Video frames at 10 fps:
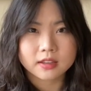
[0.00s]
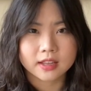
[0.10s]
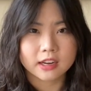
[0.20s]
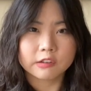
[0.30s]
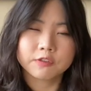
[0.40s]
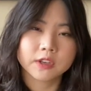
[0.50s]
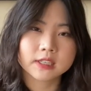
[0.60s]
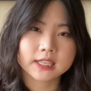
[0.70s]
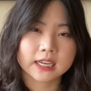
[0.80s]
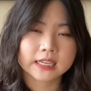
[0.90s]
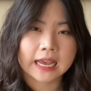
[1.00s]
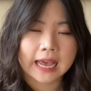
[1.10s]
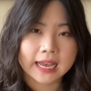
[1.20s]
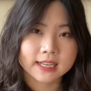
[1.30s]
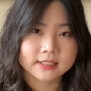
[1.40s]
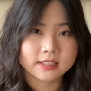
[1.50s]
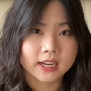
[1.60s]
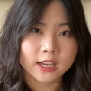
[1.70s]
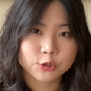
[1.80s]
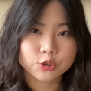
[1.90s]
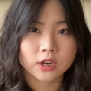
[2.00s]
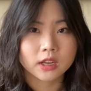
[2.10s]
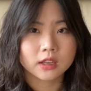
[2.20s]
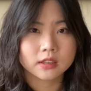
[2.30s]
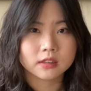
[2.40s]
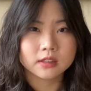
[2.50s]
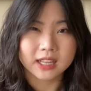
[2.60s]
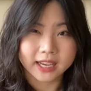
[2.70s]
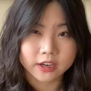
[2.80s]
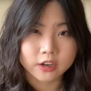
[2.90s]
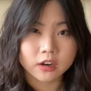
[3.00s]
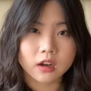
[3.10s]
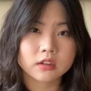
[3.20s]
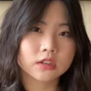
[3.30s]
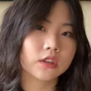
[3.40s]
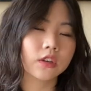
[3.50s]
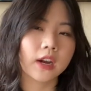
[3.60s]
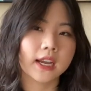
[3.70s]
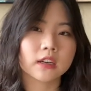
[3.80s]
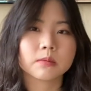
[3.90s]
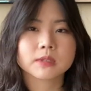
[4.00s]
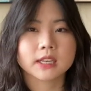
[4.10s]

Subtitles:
that it feels like it adds an extra layer onto your items.